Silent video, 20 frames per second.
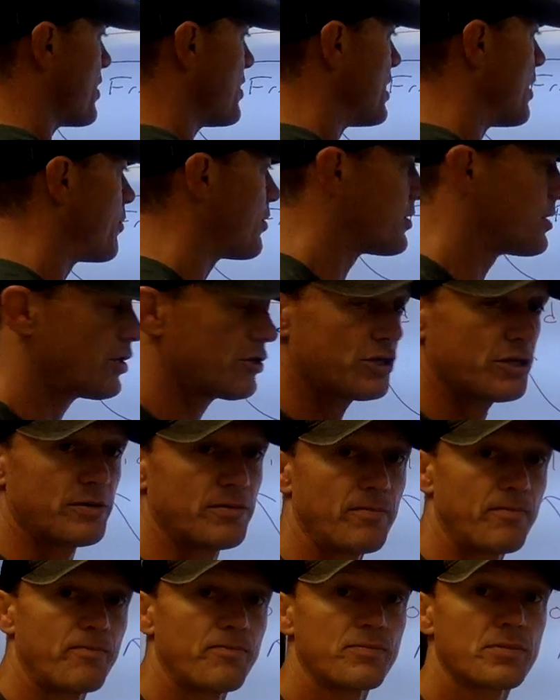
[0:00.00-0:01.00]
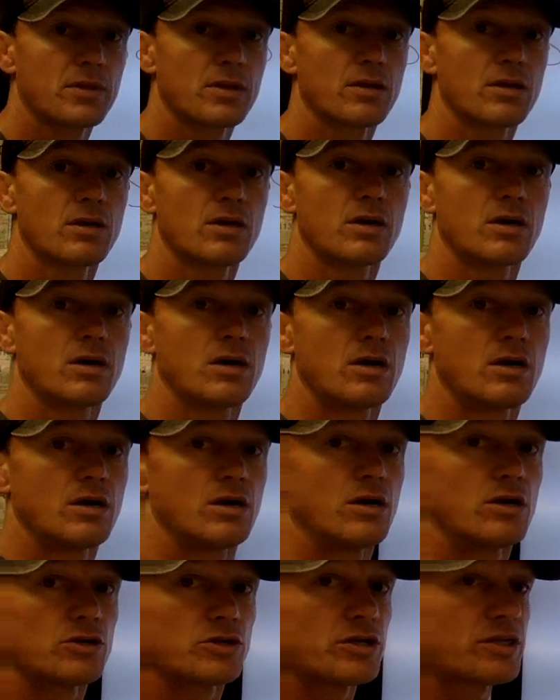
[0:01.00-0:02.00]
Deposition.
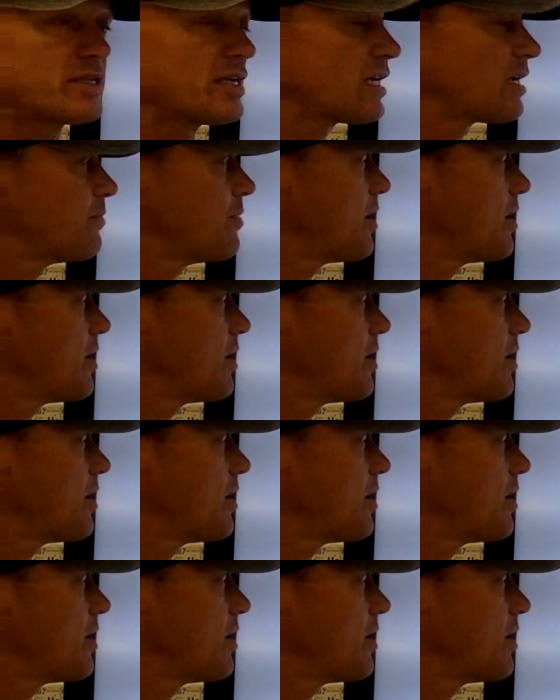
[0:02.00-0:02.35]
So let's think